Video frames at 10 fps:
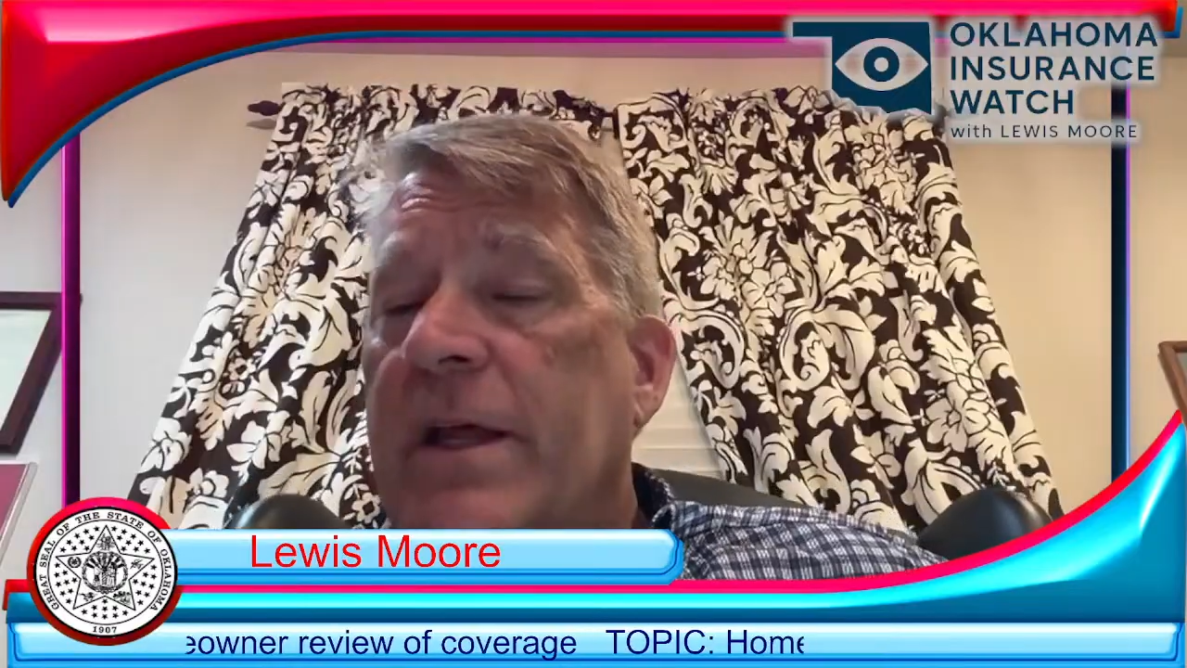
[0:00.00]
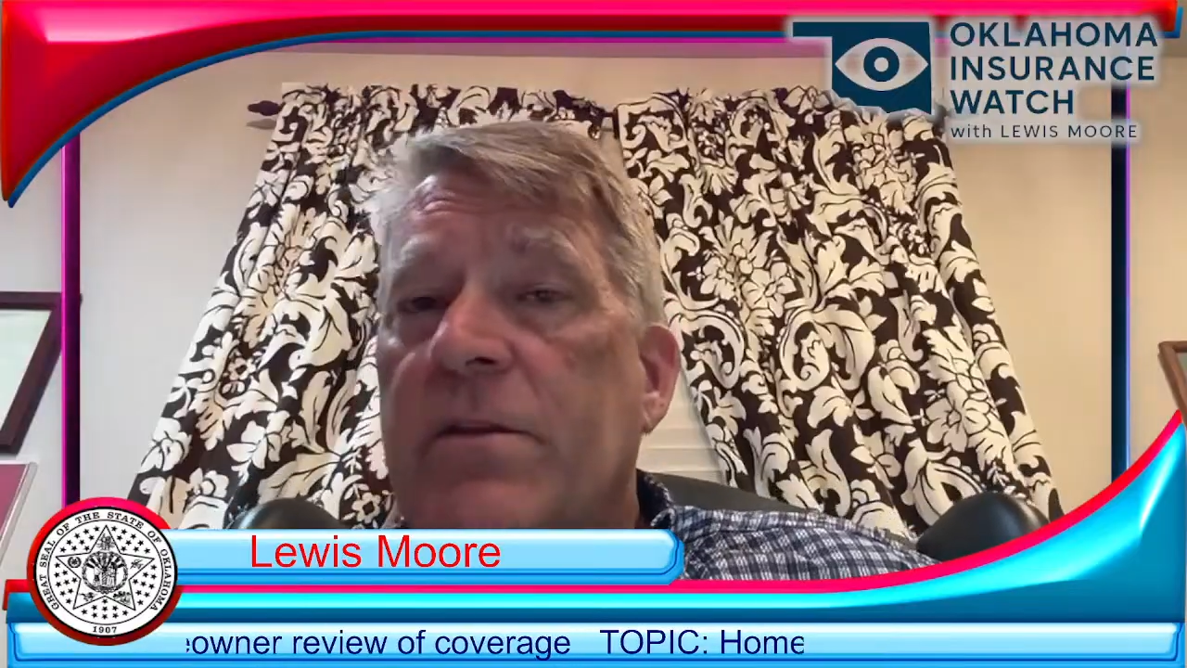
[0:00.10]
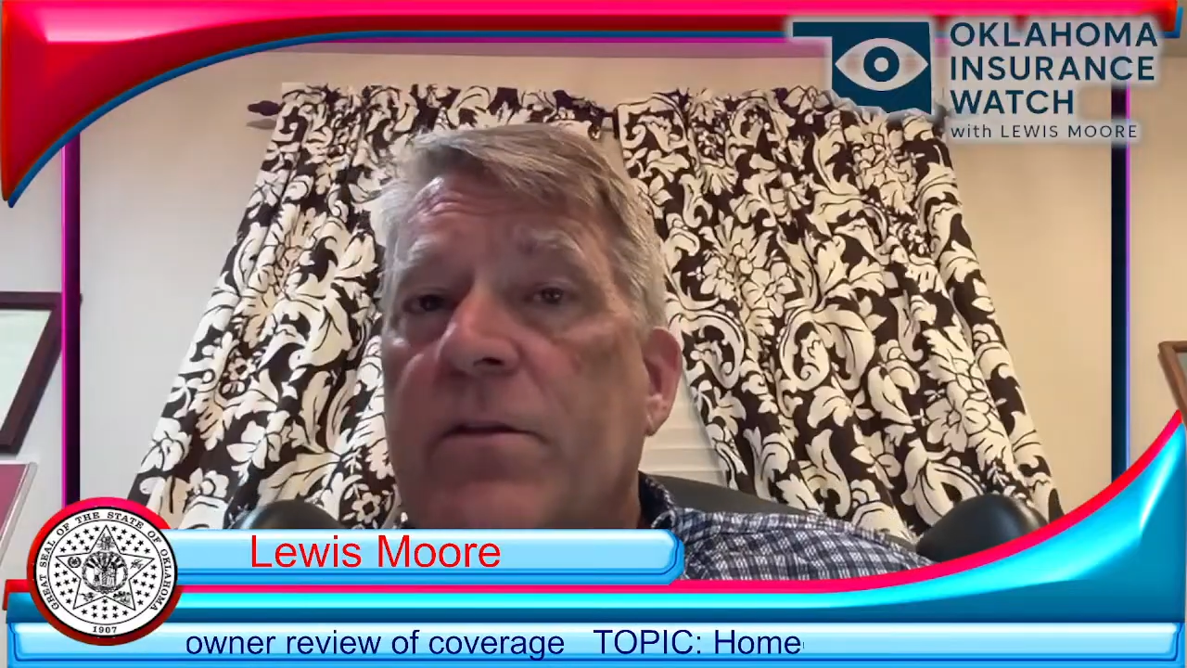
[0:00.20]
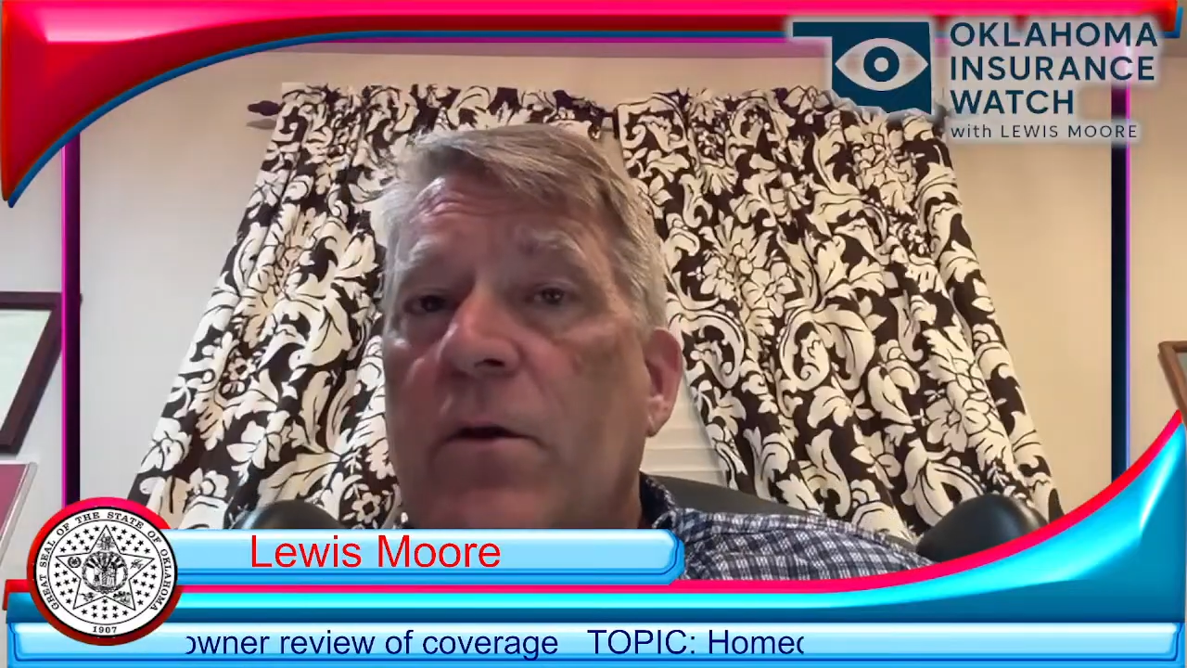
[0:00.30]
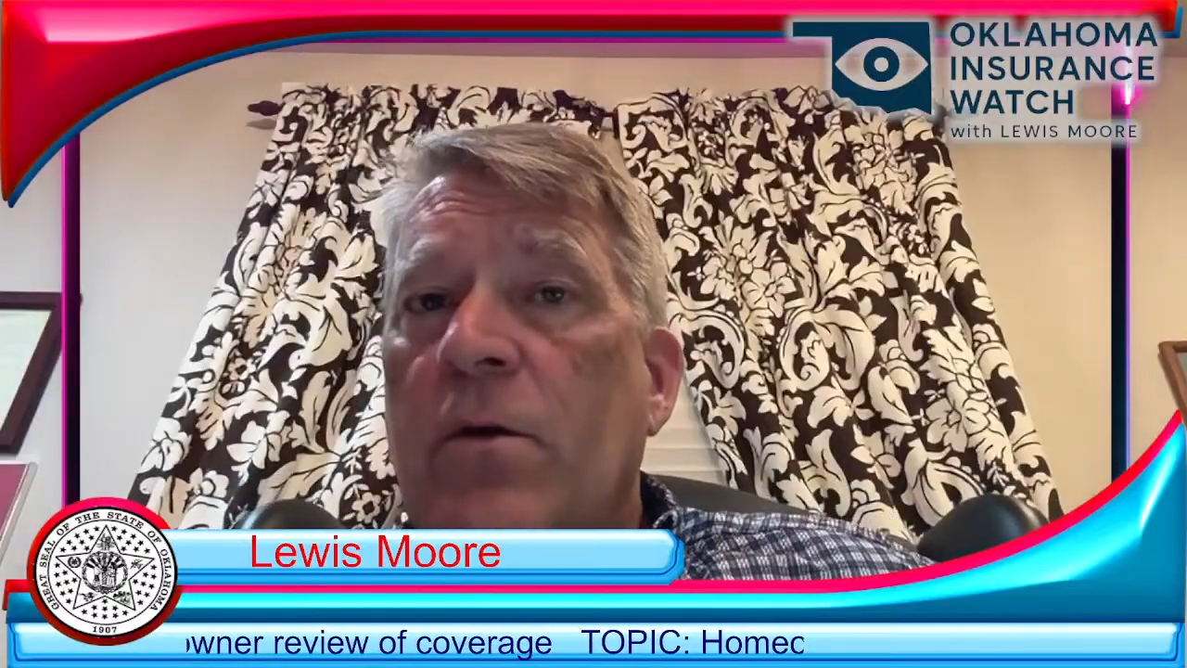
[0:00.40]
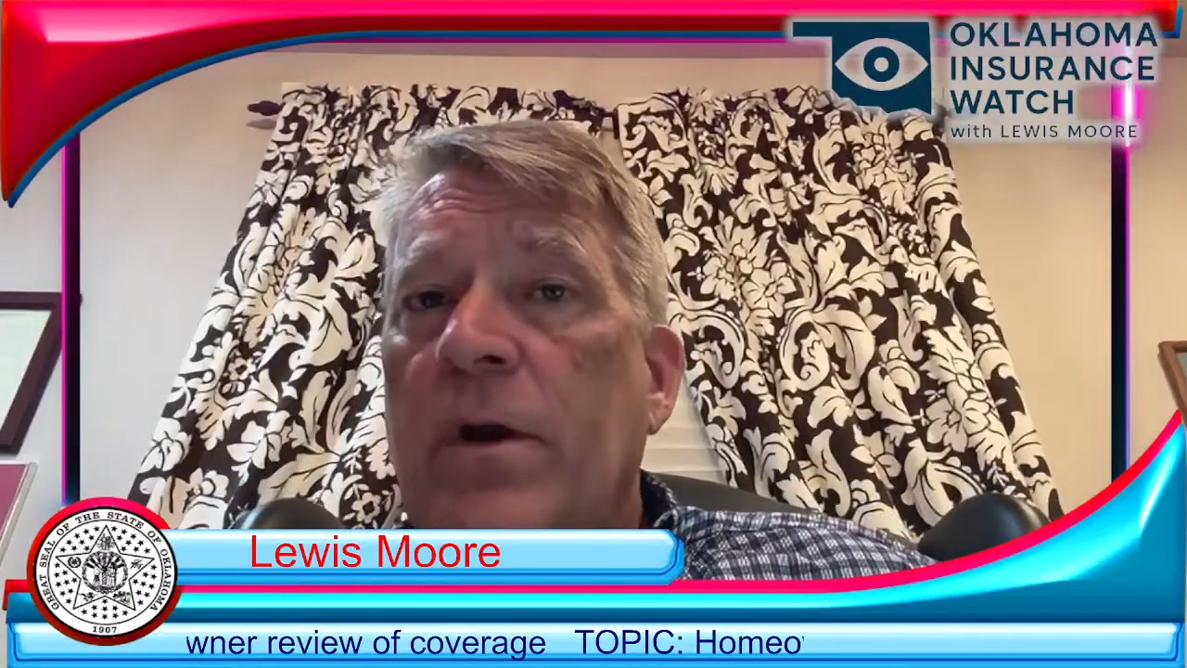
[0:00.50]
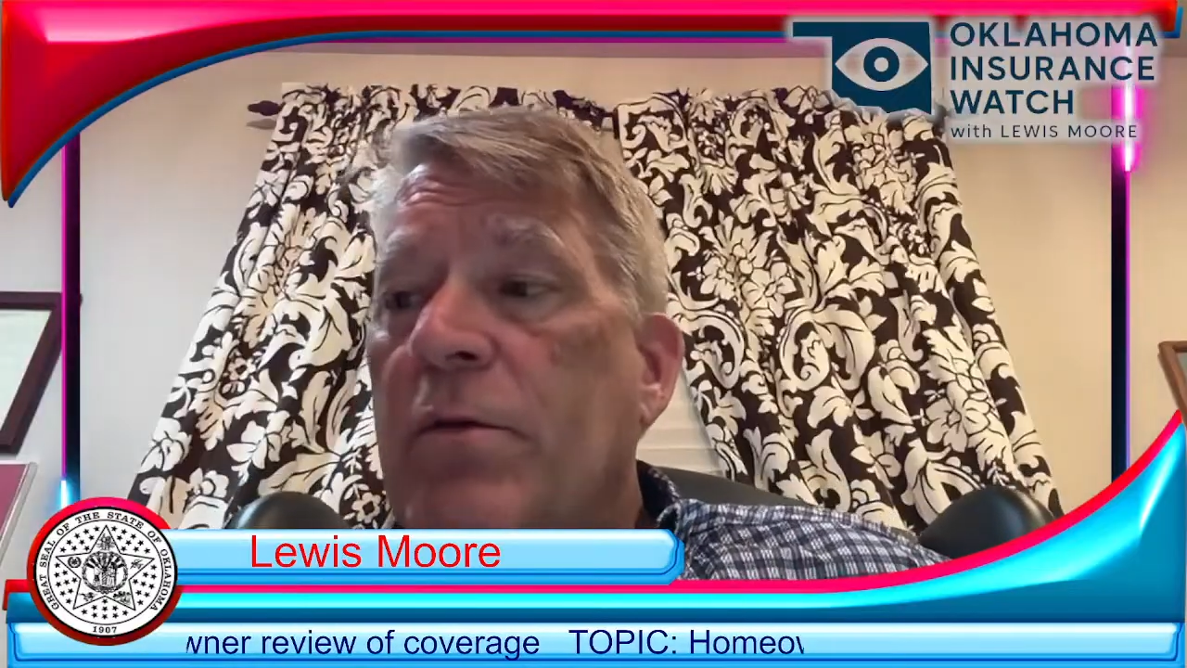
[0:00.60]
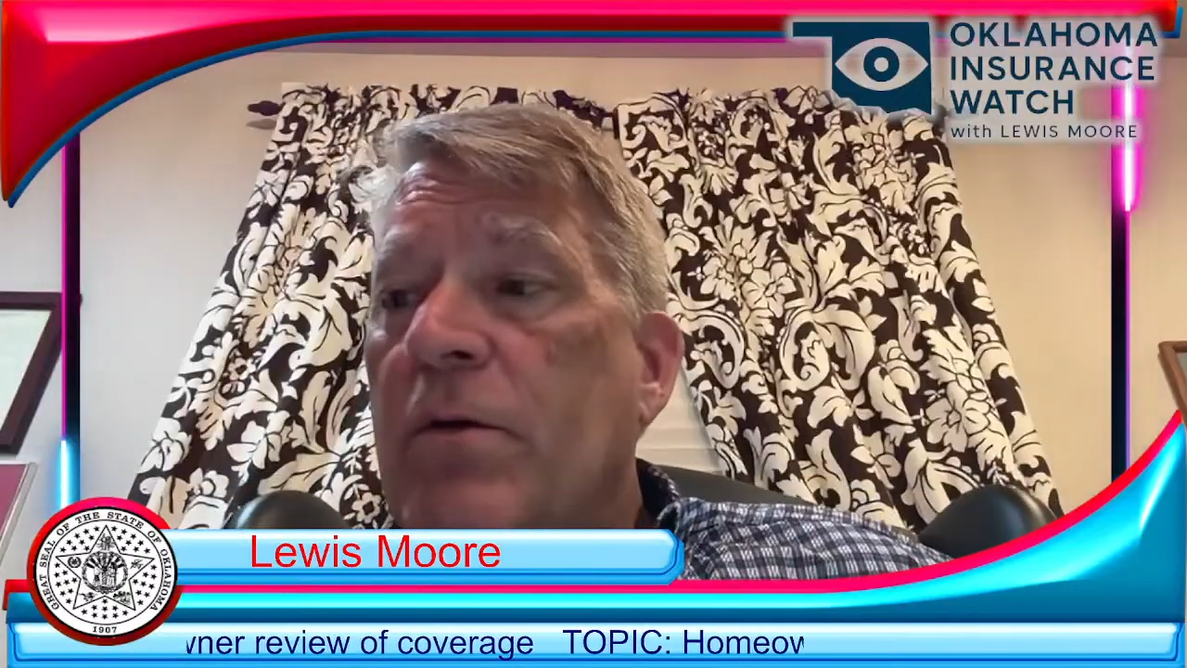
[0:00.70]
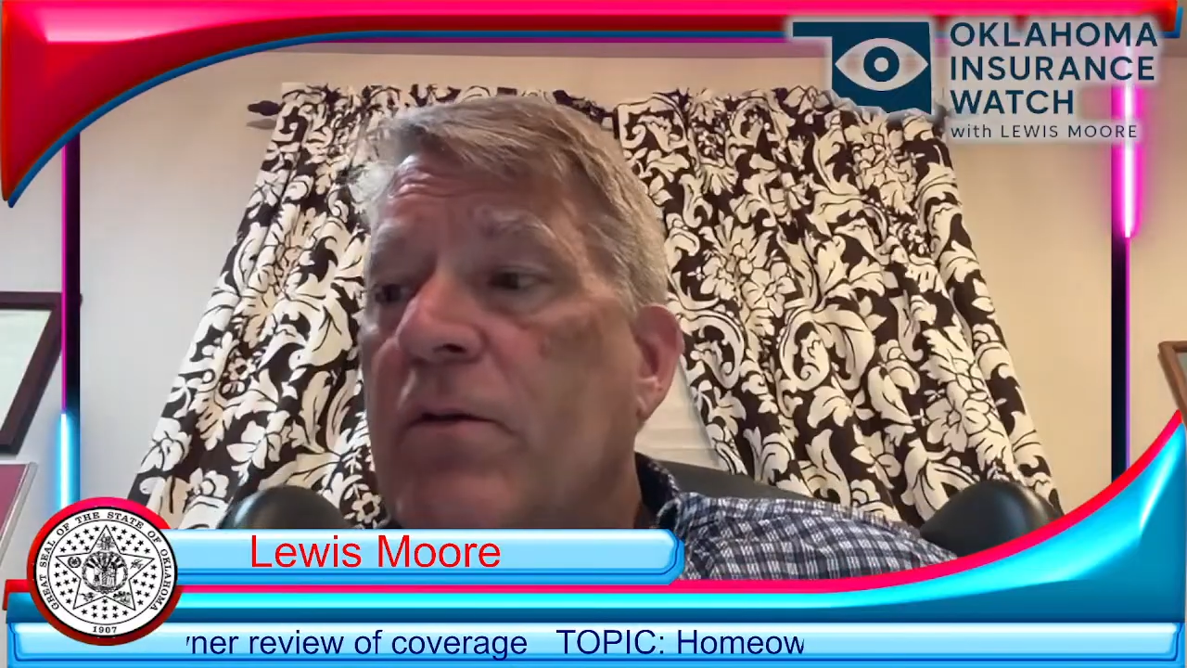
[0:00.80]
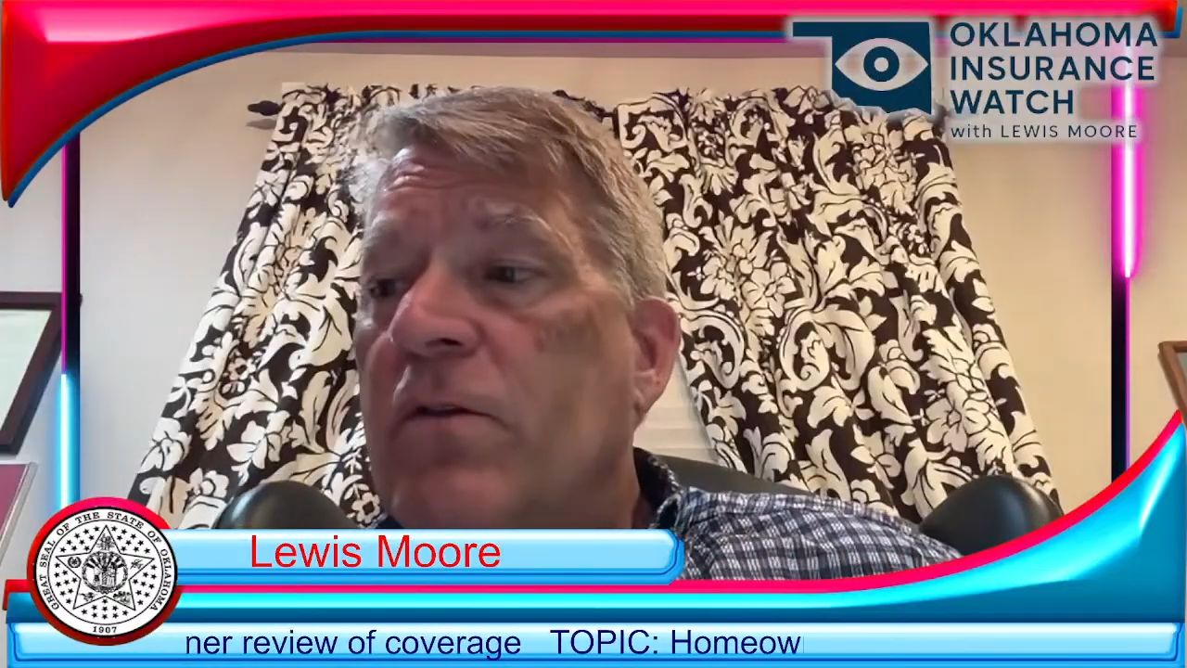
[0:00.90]

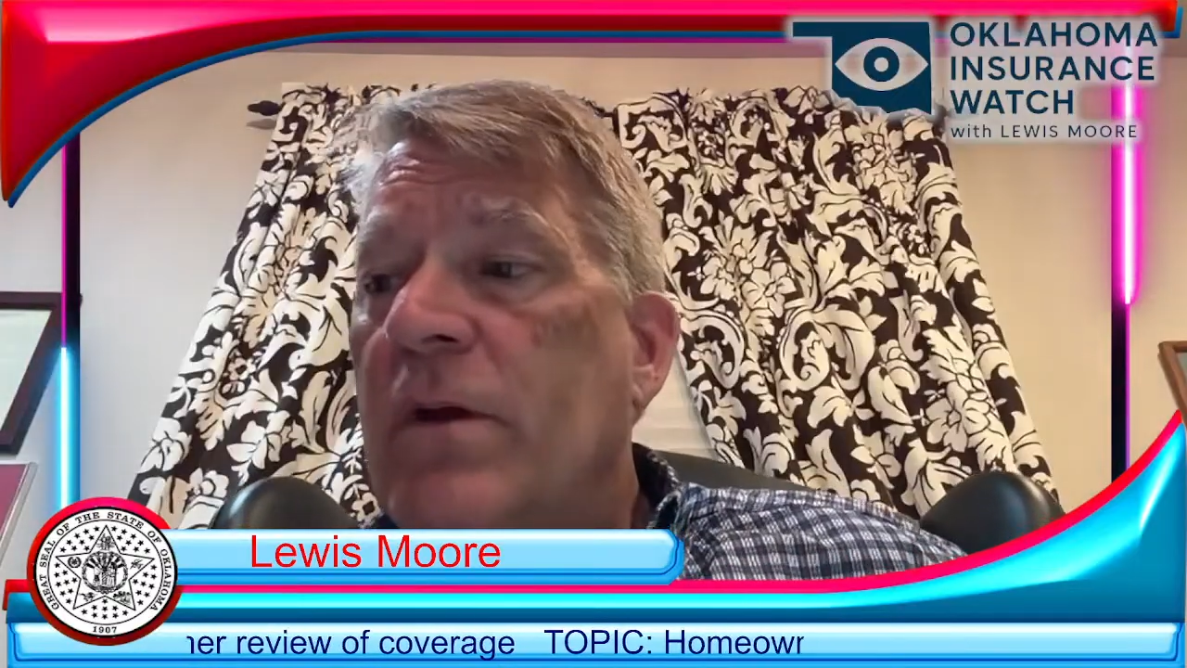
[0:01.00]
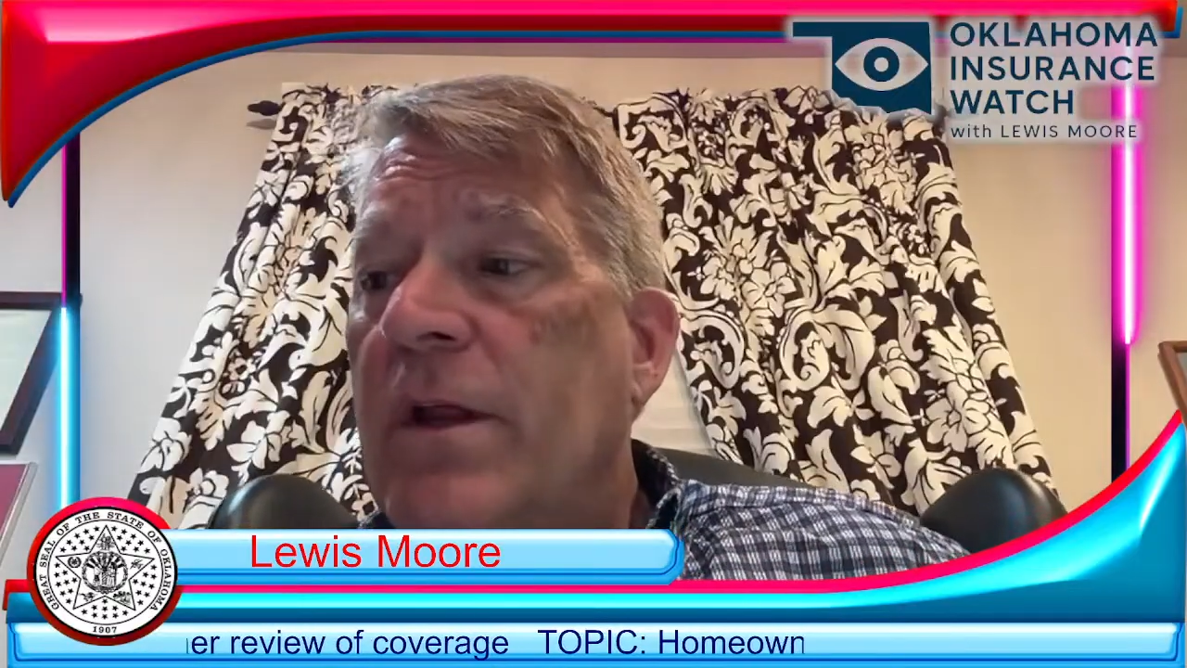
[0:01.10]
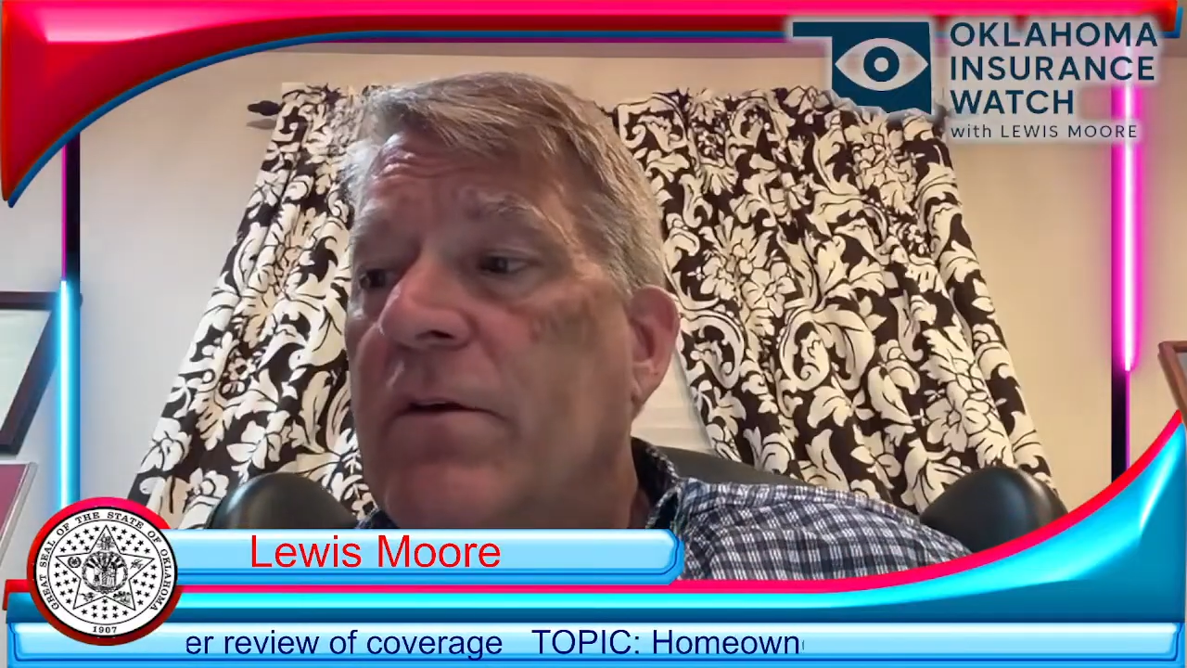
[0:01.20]
30%